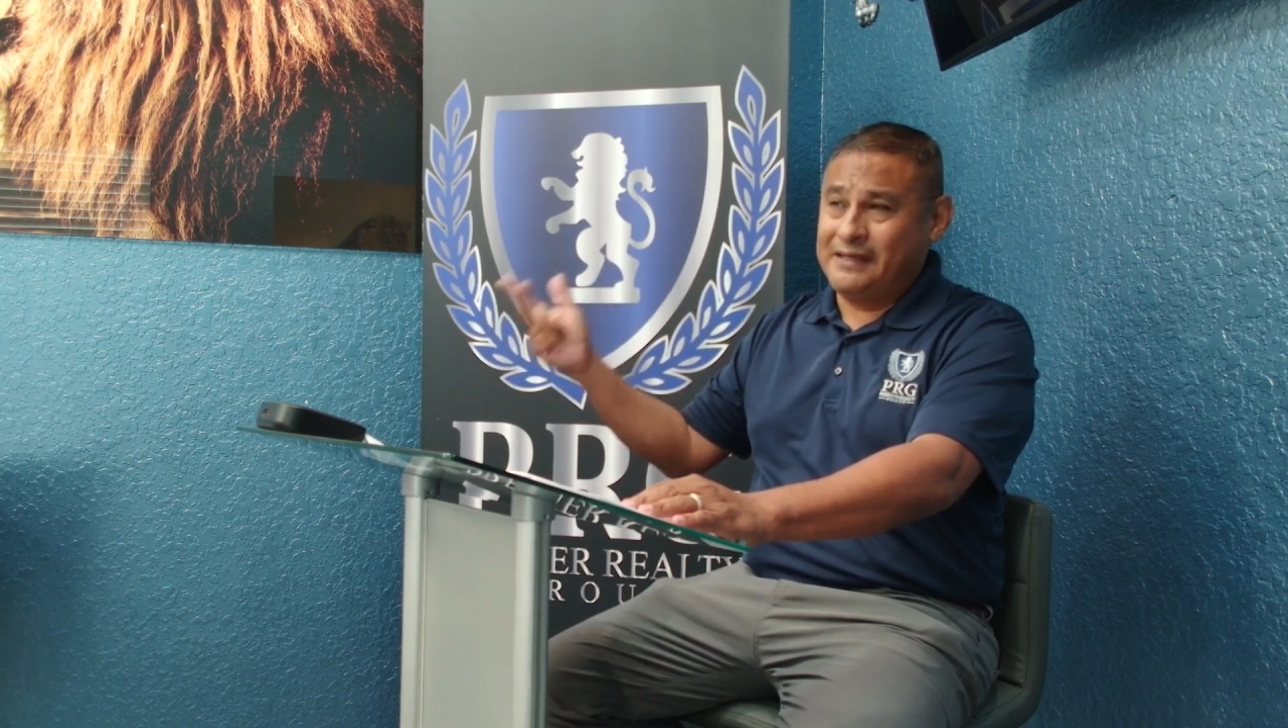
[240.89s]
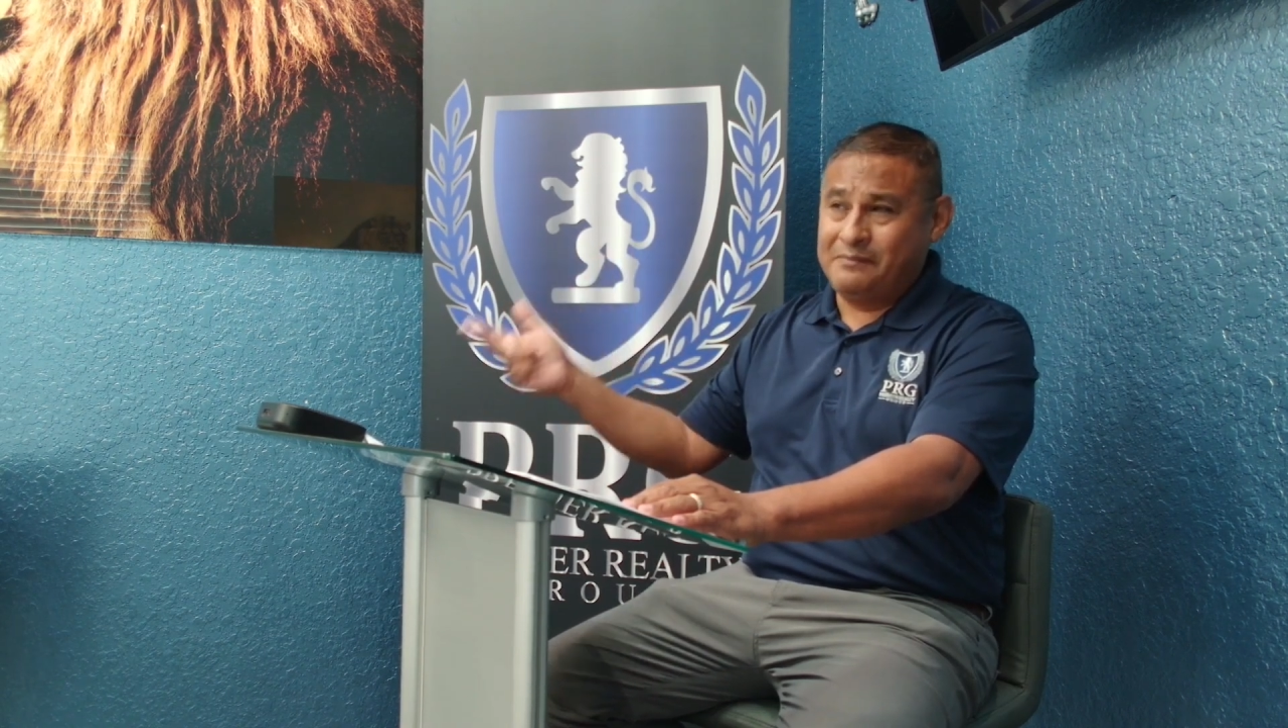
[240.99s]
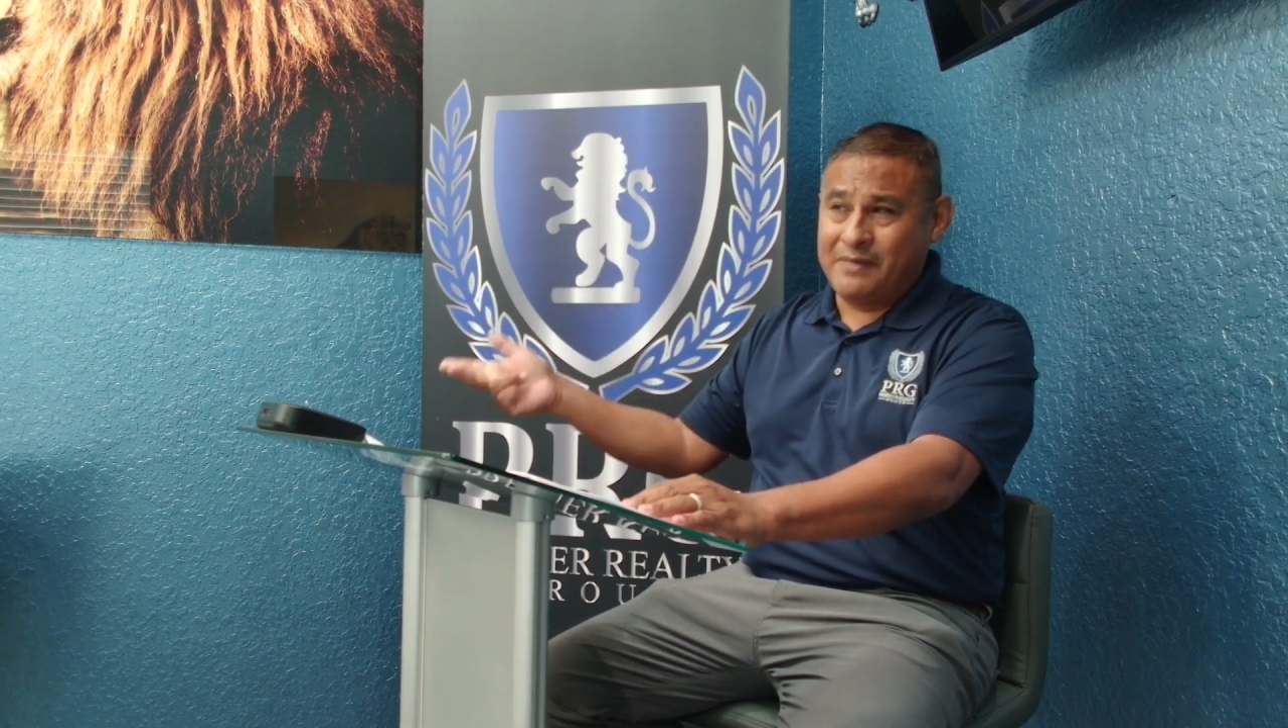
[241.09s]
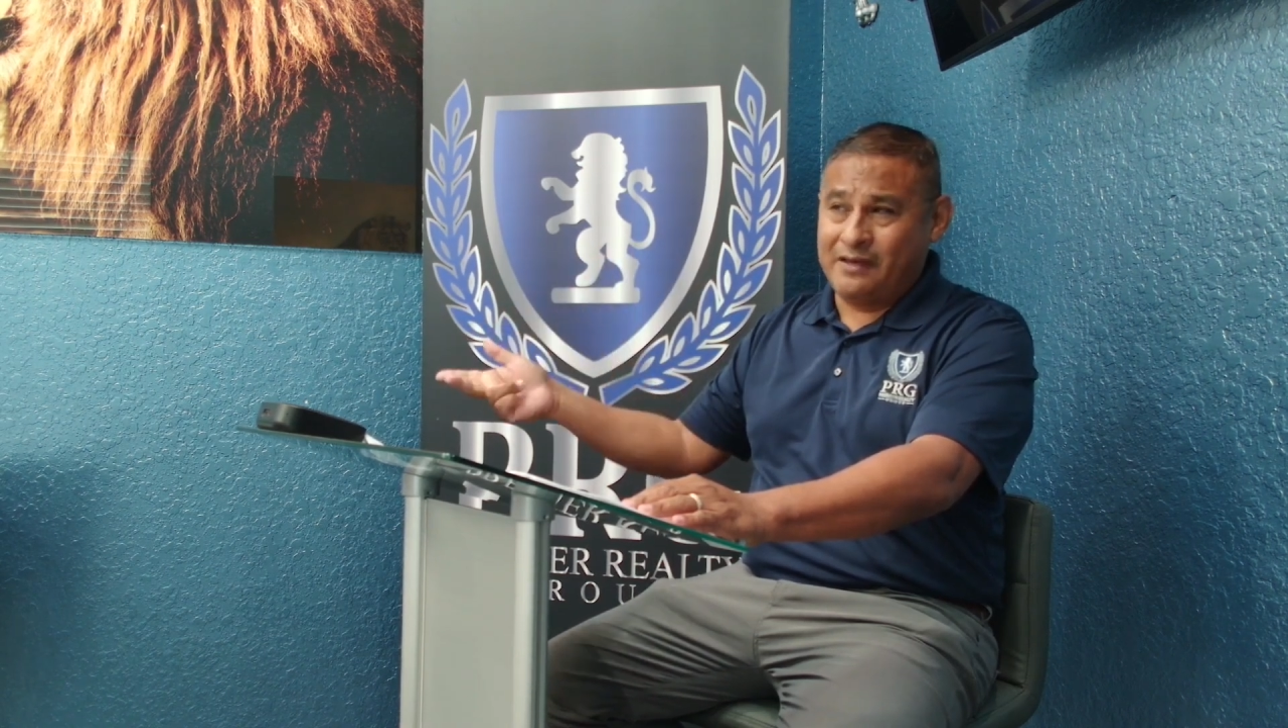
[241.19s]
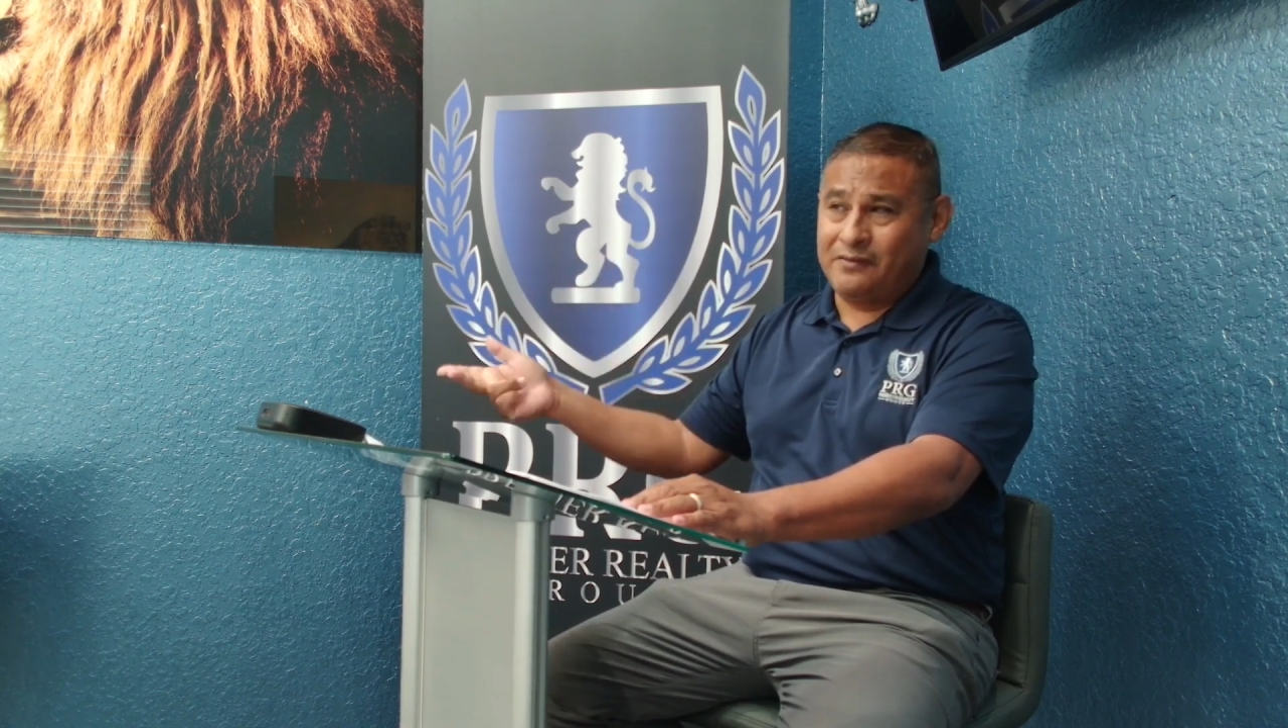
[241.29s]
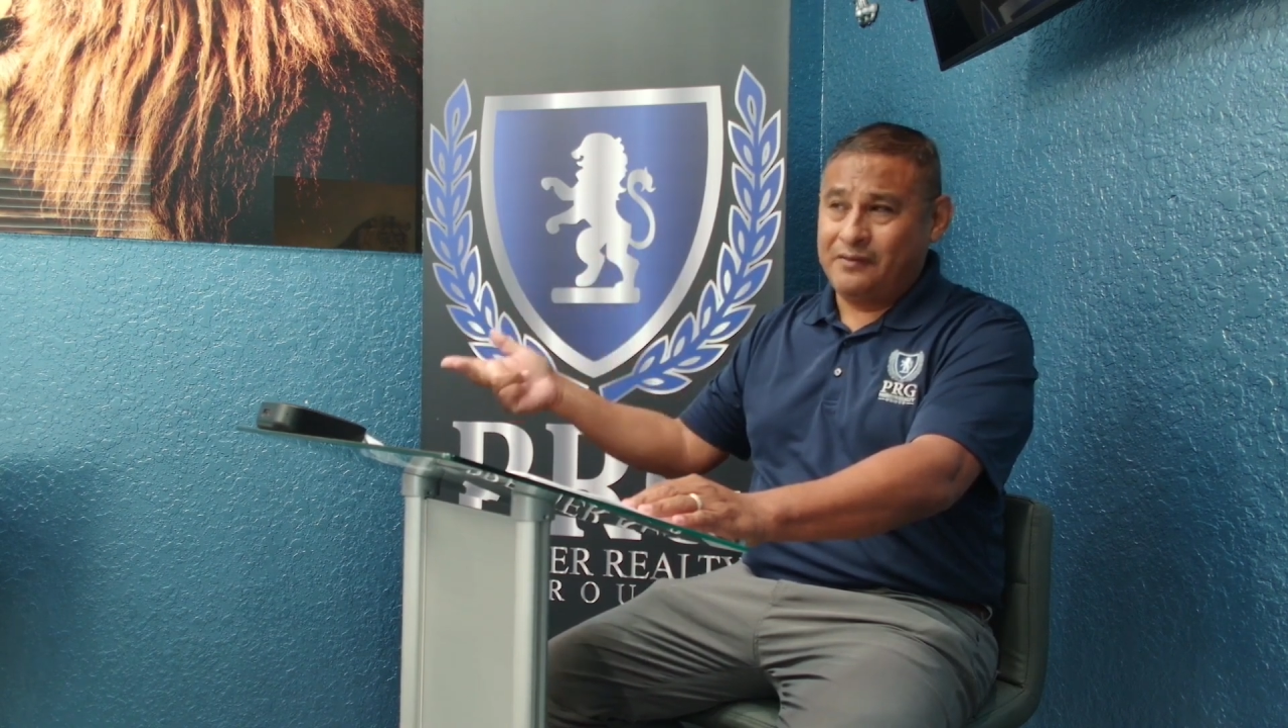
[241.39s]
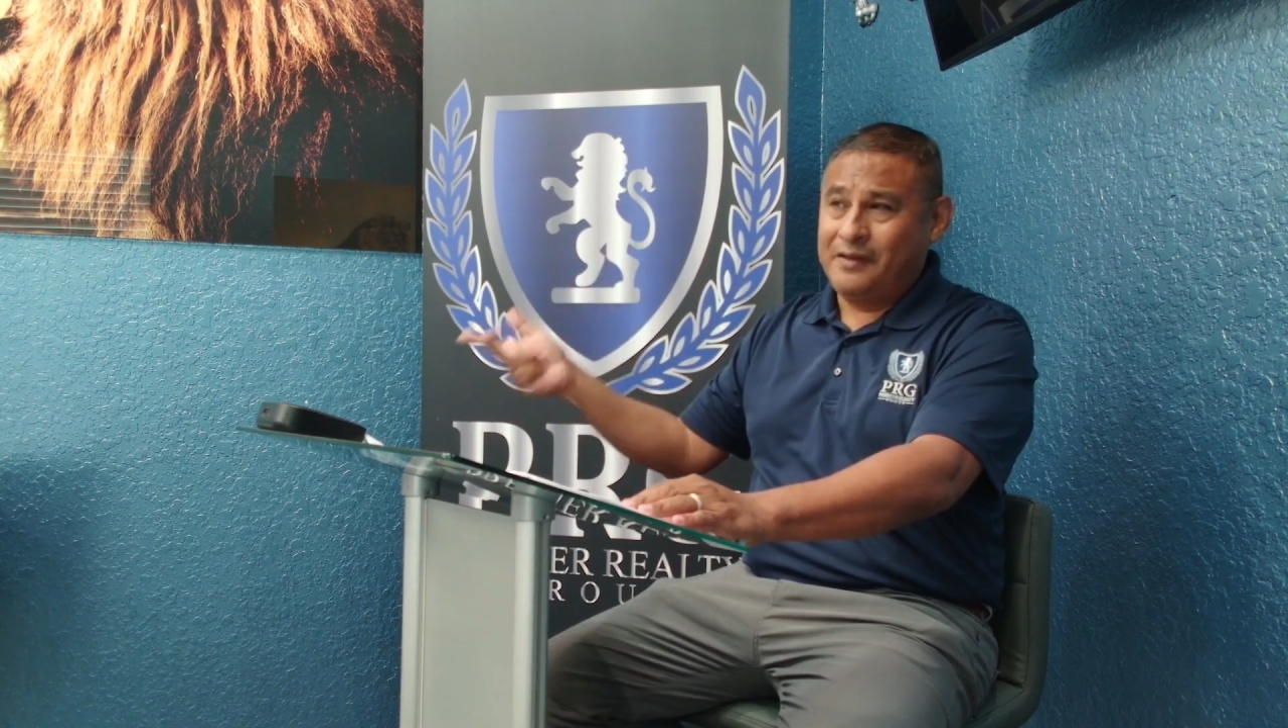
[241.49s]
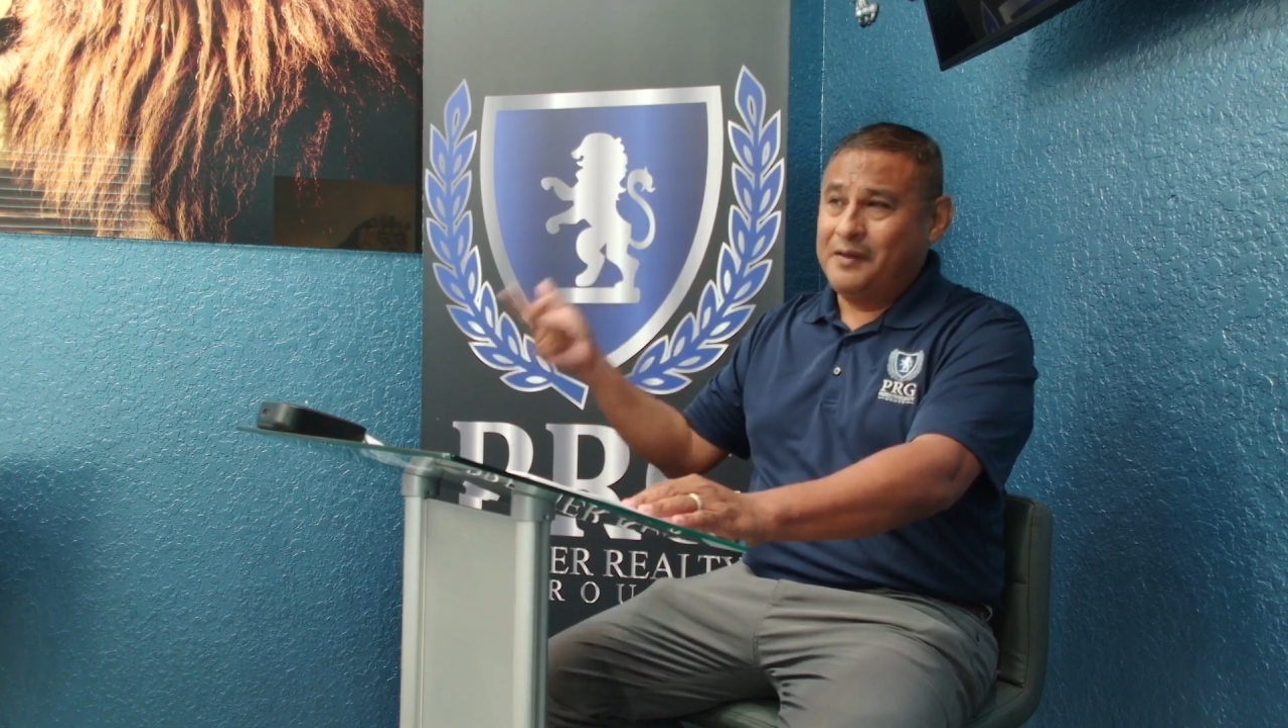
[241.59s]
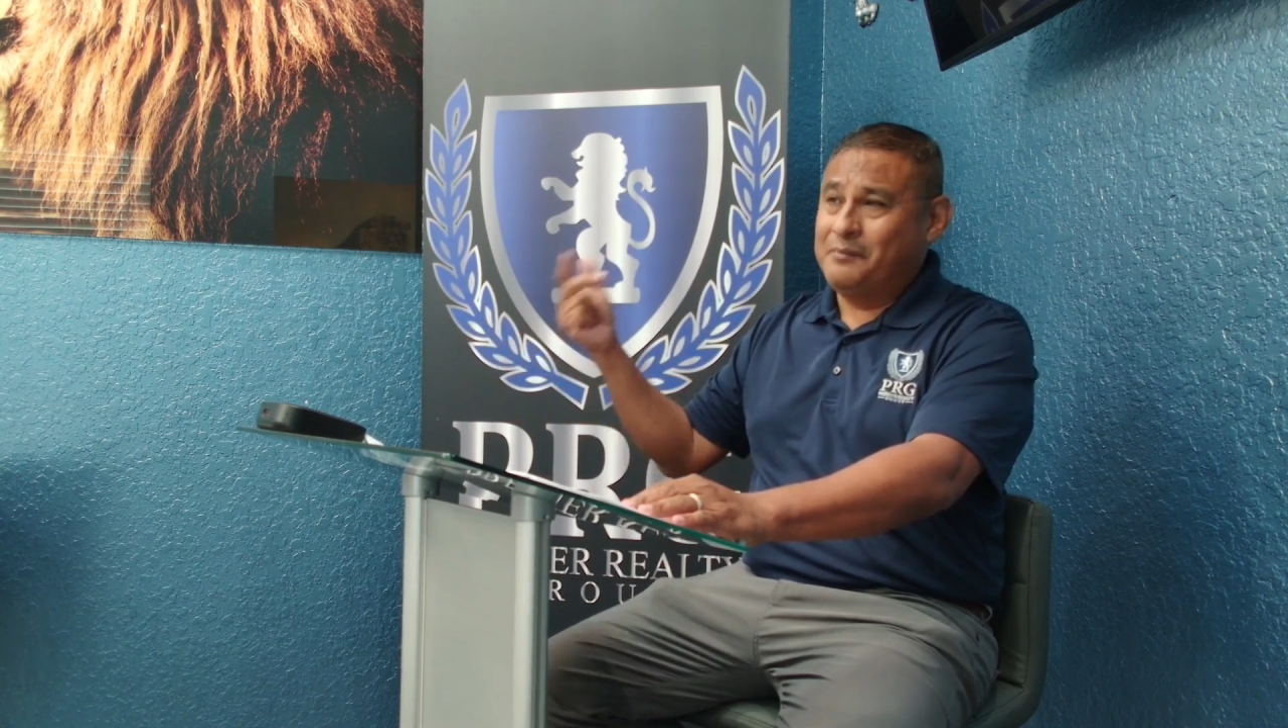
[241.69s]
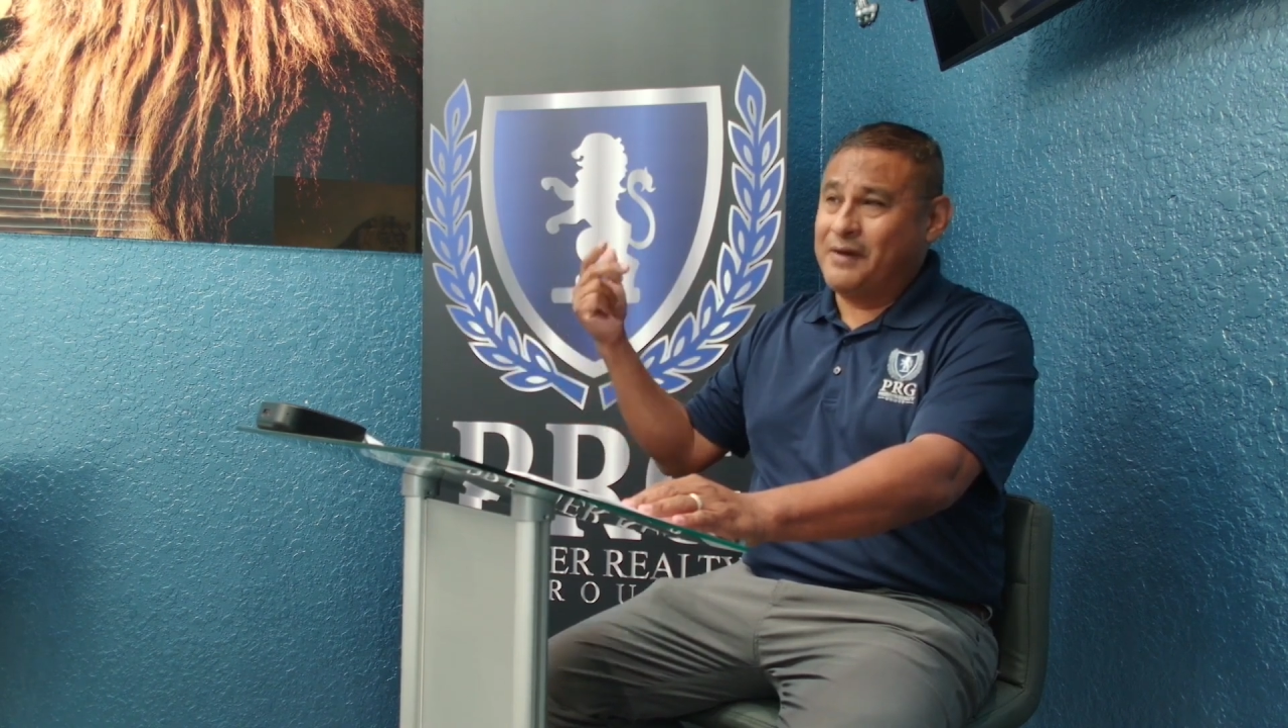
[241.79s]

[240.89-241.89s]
email,